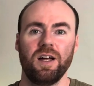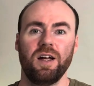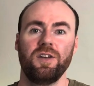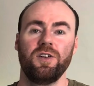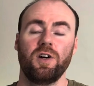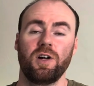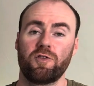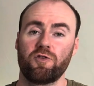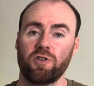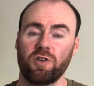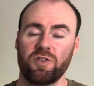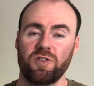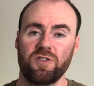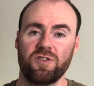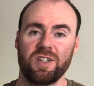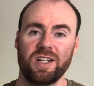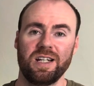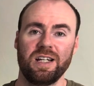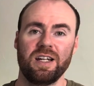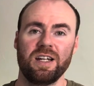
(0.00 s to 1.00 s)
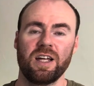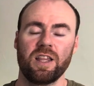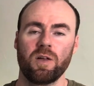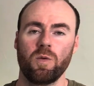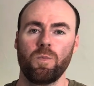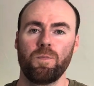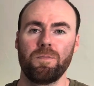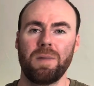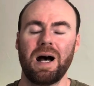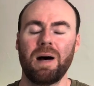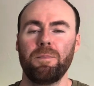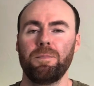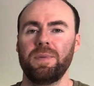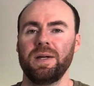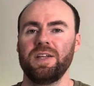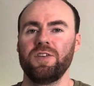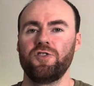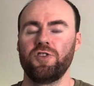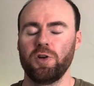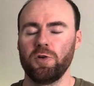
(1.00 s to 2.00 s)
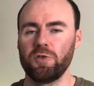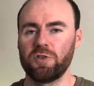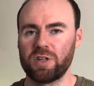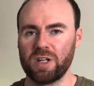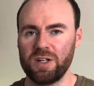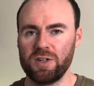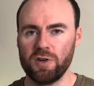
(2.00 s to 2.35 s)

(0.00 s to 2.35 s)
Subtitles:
Nitrosogene, another pump inducer,